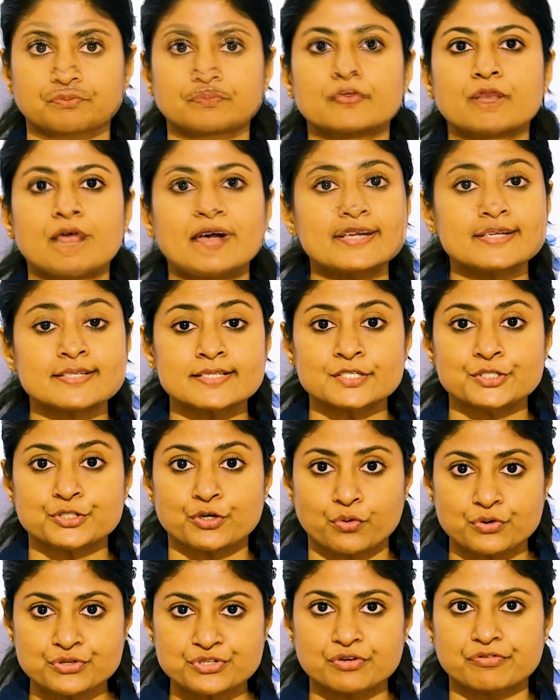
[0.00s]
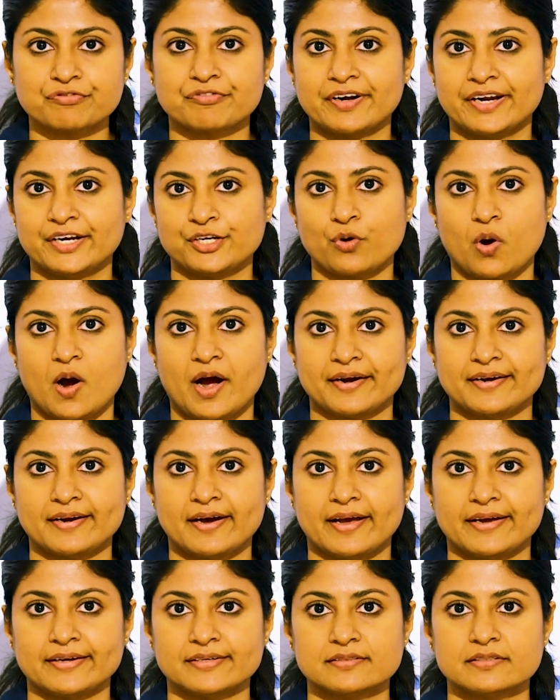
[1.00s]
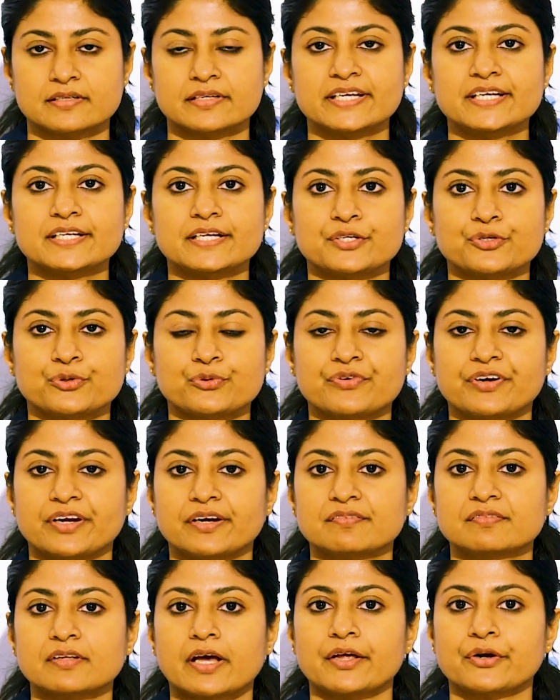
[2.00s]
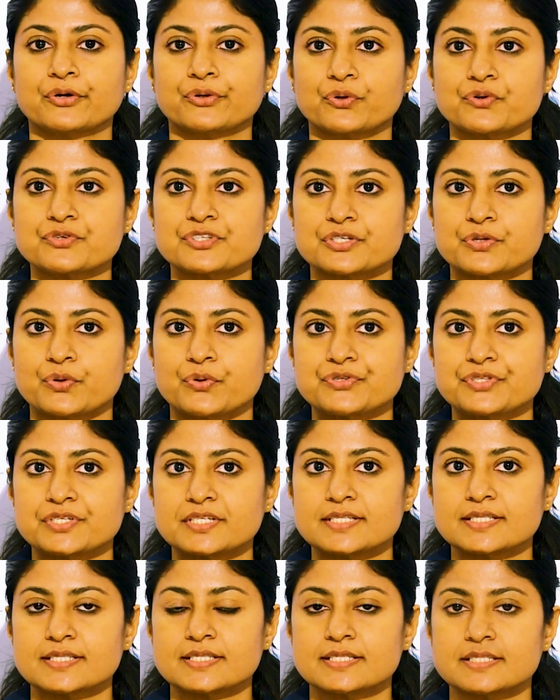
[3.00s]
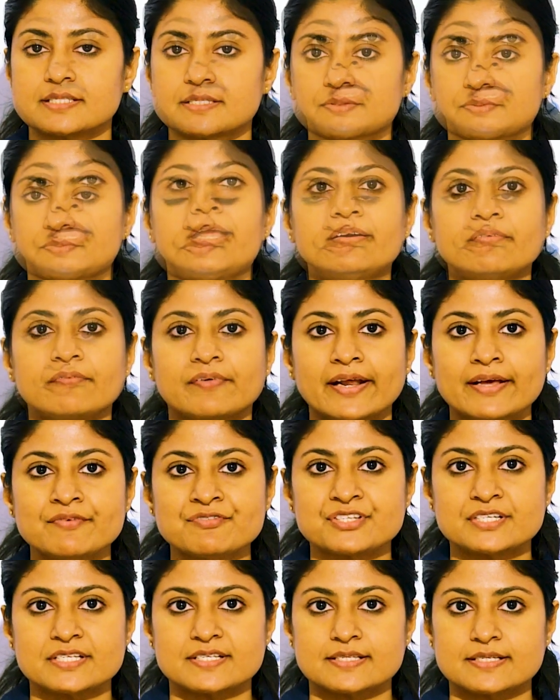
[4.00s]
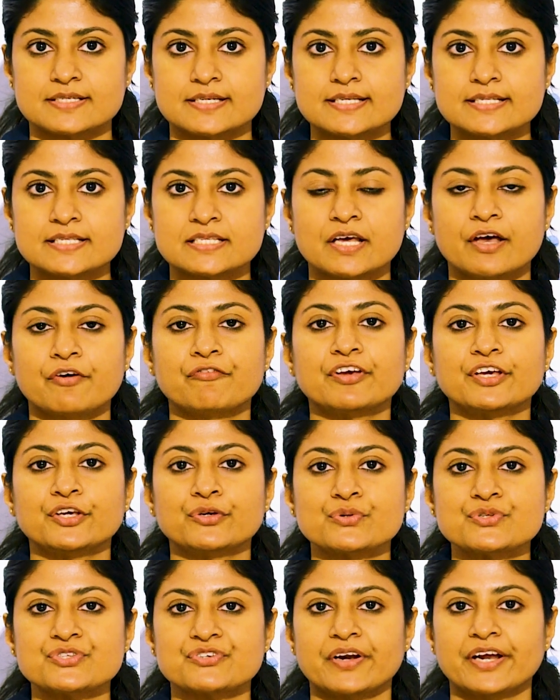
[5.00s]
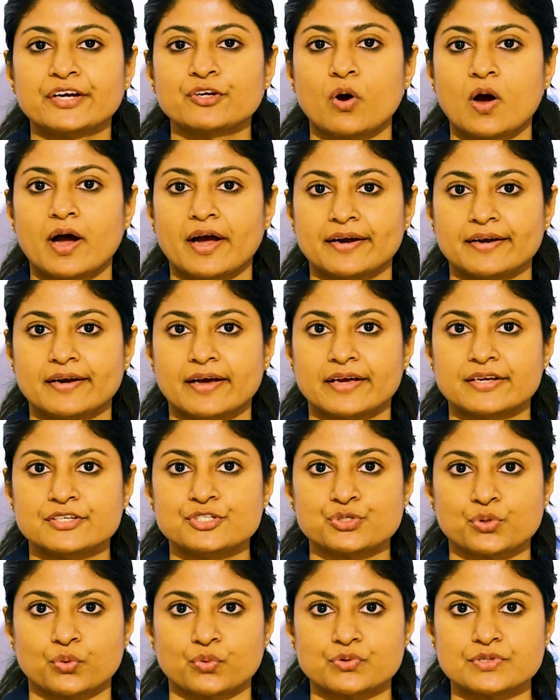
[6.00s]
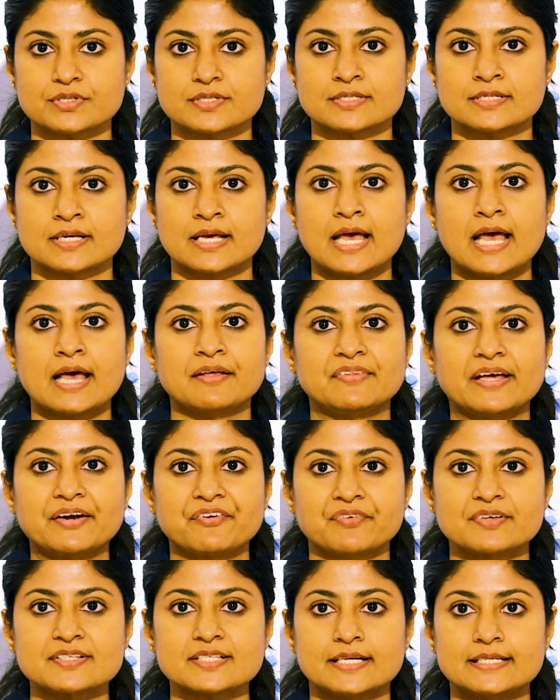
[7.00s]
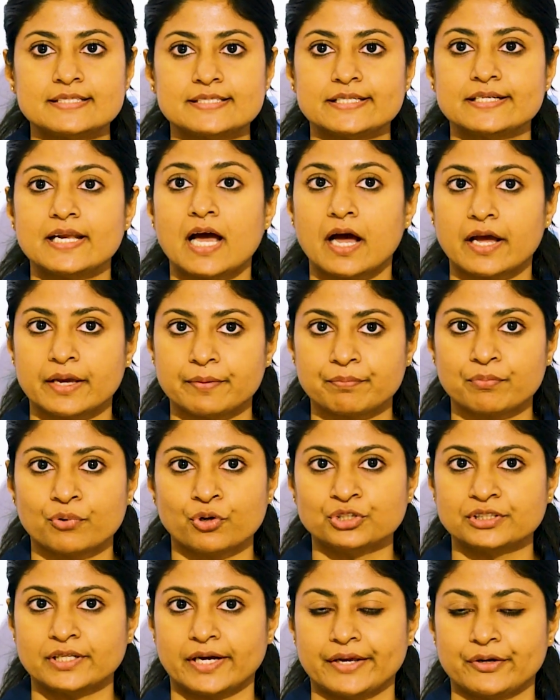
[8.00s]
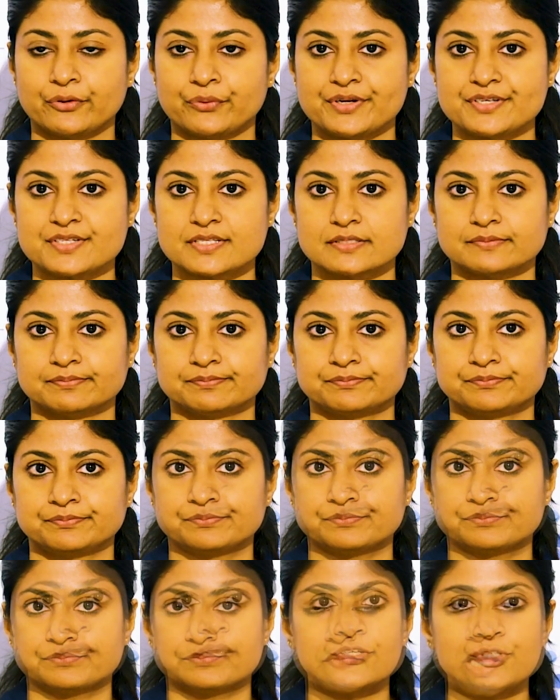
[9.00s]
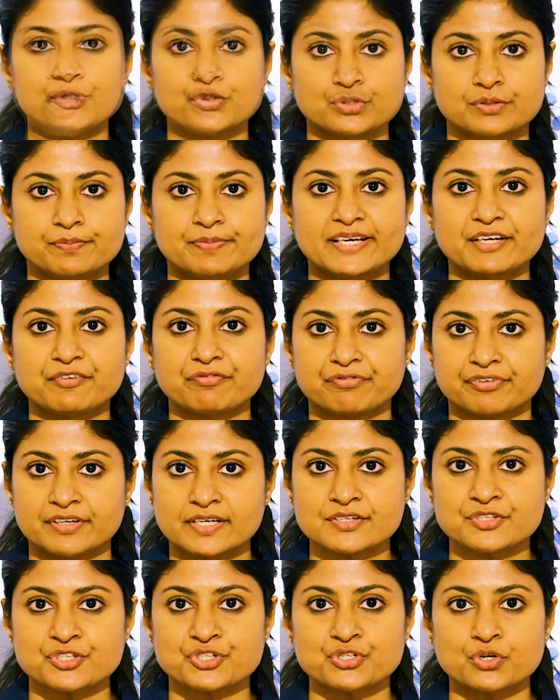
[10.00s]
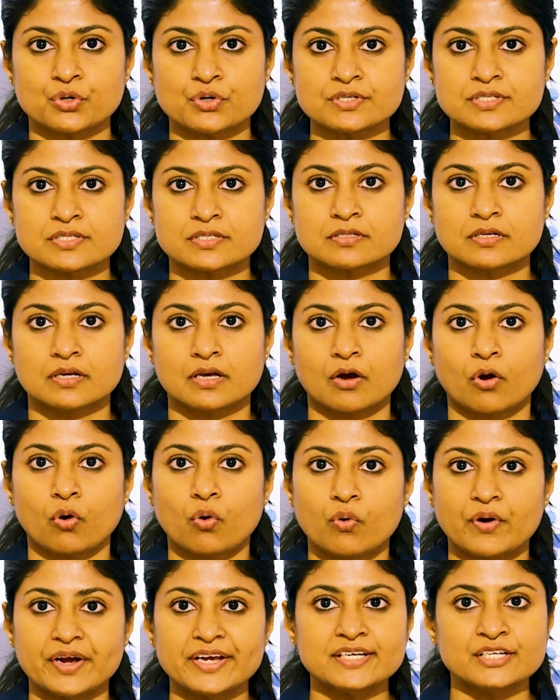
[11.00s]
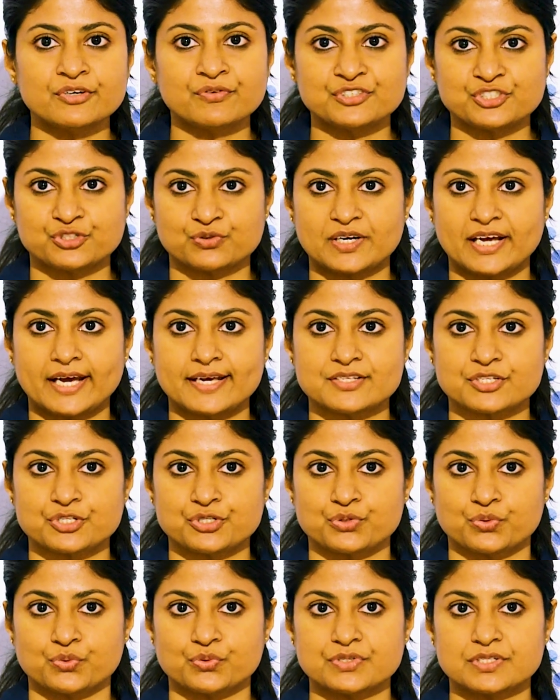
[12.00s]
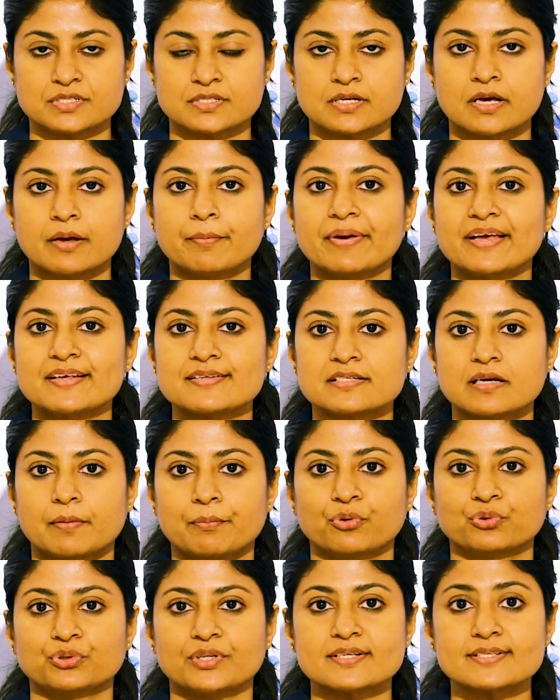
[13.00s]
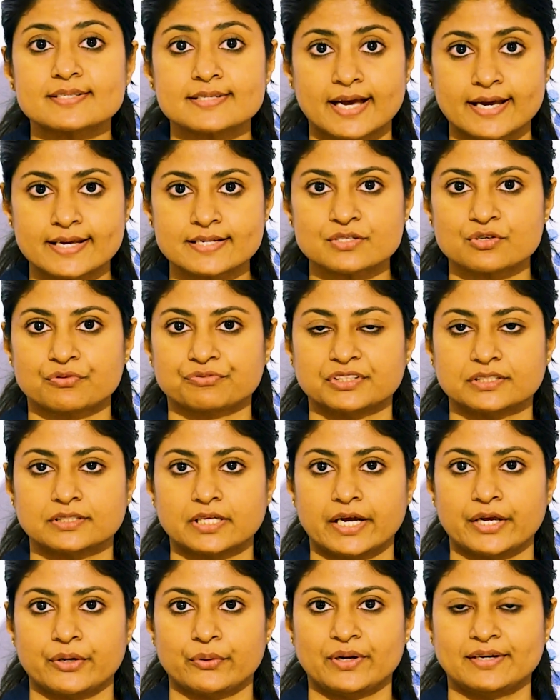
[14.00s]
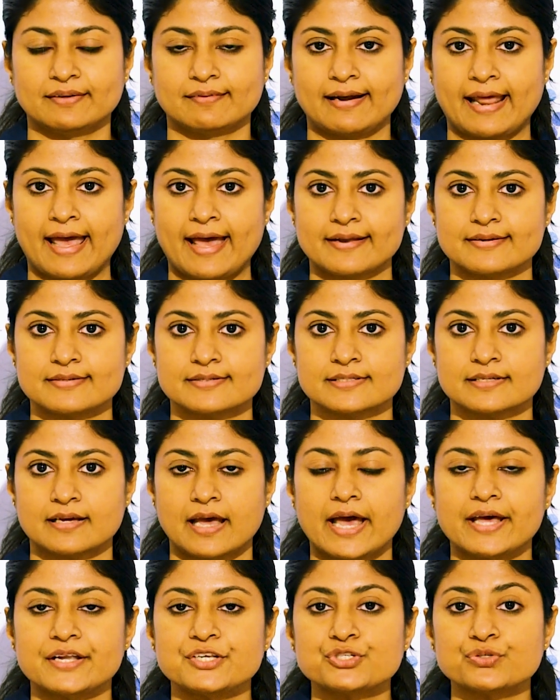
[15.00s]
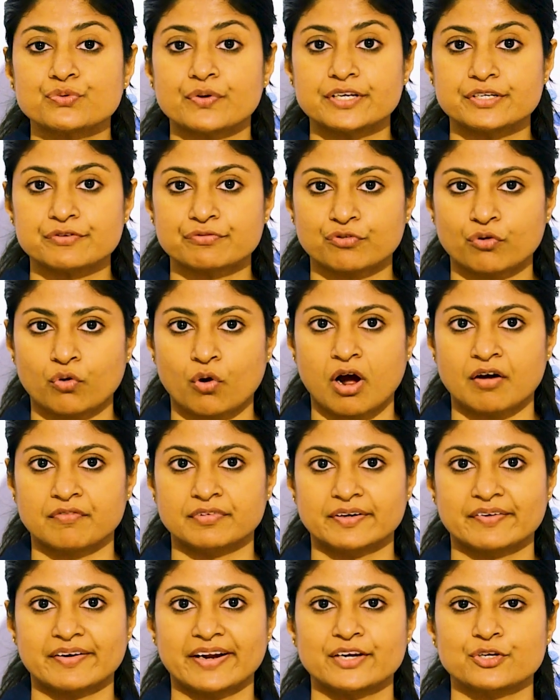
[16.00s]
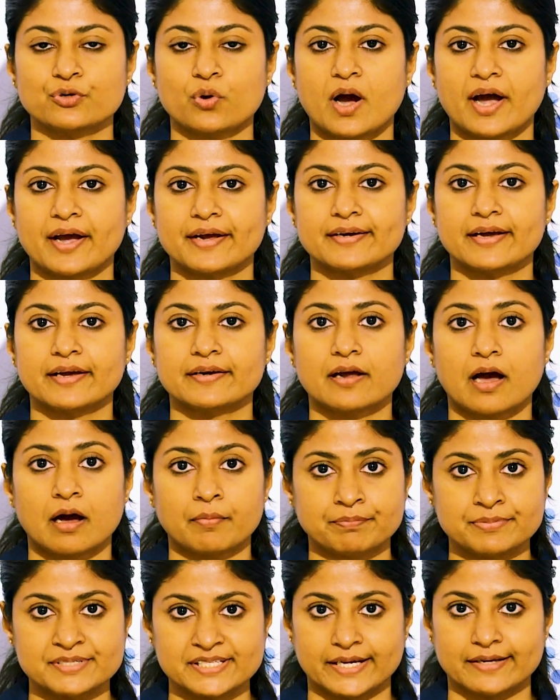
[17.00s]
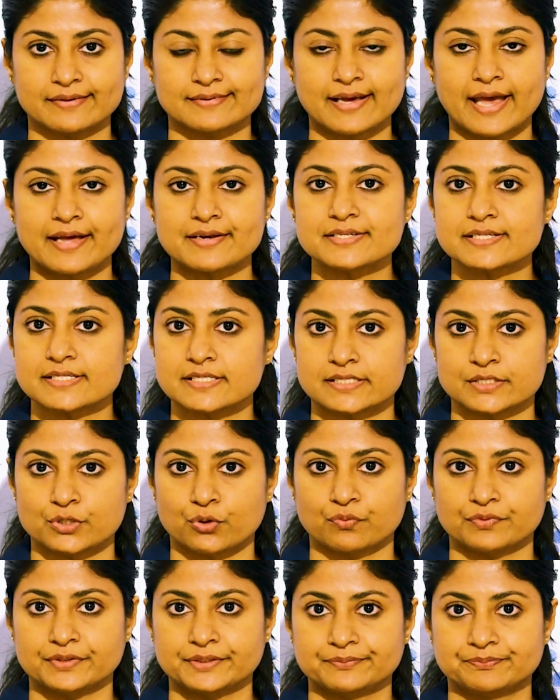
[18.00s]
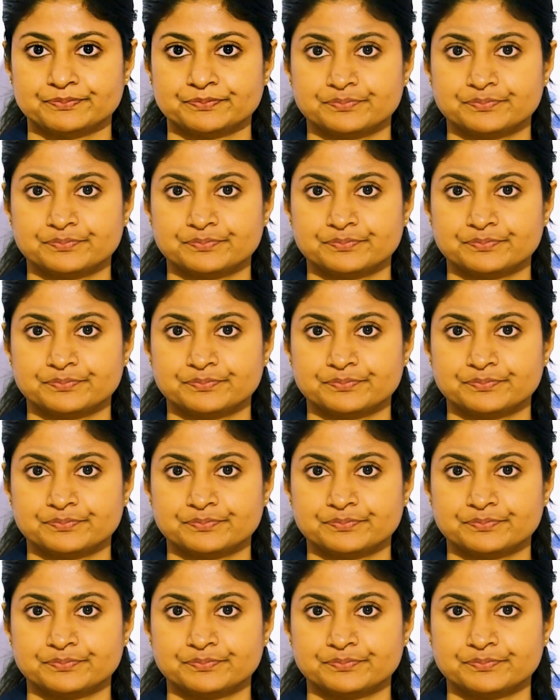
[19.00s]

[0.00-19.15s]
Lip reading: What is the dose of radioiodine needed to treat thyrotoxicosis? In Graves' disease, we use radioiodine dose that result in hypothyroidism. It could be a fixed dose or individualized dose based upon the size of the thyroid gland and 24-hour radioiodine uptake and turnover.